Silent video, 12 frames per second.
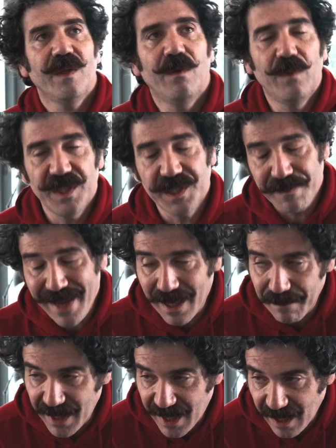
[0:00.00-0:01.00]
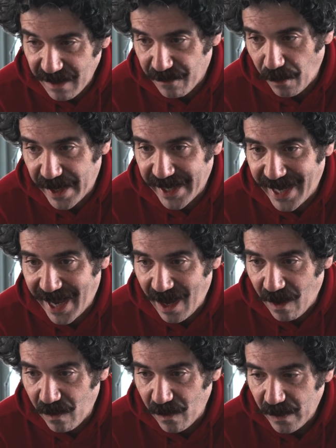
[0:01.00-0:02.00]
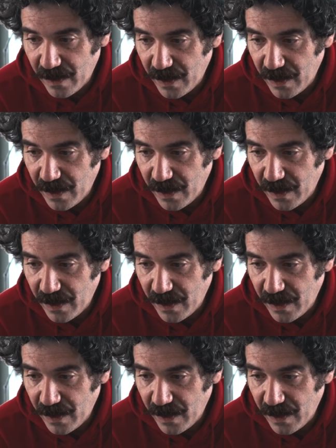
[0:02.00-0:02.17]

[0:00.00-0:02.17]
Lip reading: what it's making me think of right now